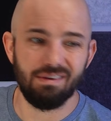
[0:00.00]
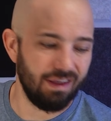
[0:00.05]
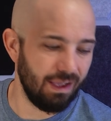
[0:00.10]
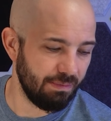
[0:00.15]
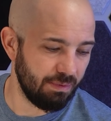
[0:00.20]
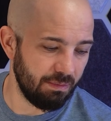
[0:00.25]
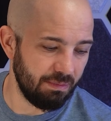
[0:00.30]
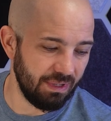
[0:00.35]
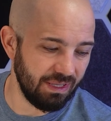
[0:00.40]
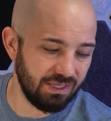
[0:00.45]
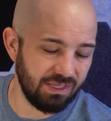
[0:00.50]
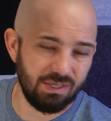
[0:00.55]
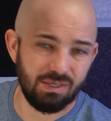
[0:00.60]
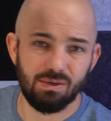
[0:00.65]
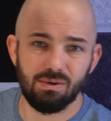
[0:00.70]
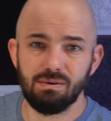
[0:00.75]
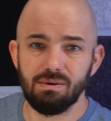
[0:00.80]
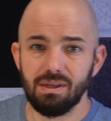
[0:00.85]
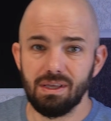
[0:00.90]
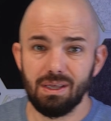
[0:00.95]
it up a bit
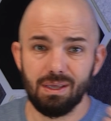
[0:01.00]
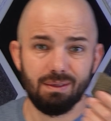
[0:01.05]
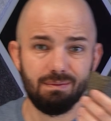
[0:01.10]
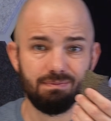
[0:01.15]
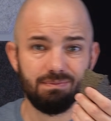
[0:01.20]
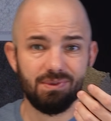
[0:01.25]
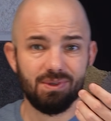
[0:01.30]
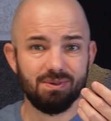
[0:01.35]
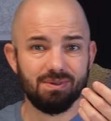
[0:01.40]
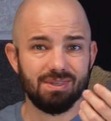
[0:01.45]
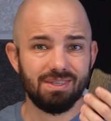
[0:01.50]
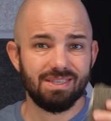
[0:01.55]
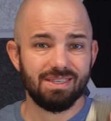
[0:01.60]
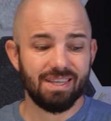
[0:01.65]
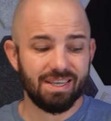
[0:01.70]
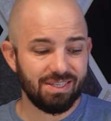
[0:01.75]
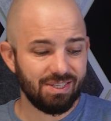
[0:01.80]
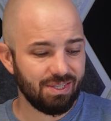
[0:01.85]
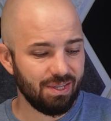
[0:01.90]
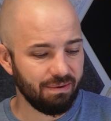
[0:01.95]
too, using this
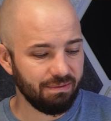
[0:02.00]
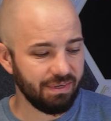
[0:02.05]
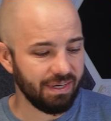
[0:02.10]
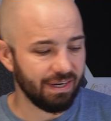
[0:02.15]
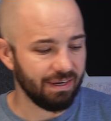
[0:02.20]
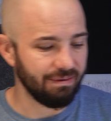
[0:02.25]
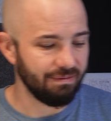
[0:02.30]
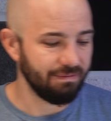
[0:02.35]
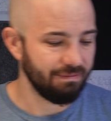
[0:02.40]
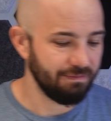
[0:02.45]
nice stone here.